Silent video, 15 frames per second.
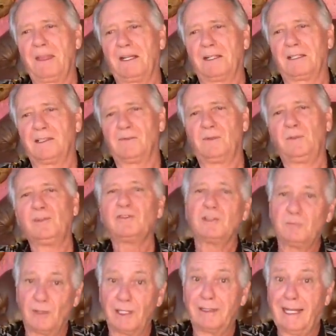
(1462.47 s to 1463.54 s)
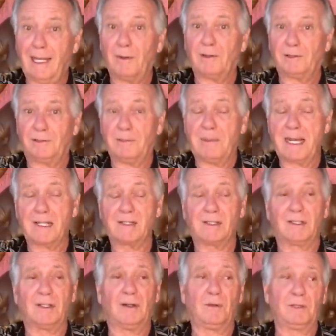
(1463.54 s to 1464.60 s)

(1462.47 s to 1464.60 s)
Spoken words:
because we used to bring that one to Mexico.